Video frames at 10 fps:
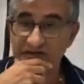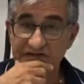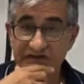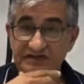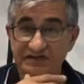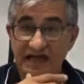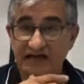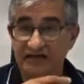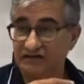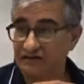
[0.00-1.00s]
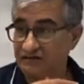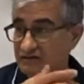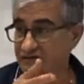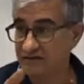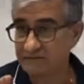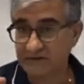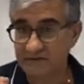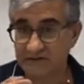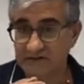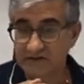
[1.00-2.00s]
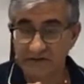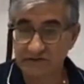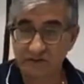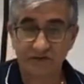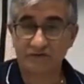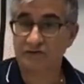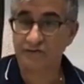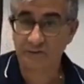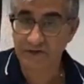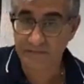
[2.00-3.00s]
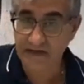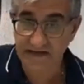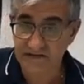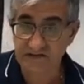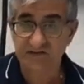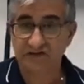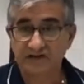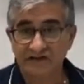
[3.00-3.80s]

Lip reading: So they started on I think maybe a $200 a week package,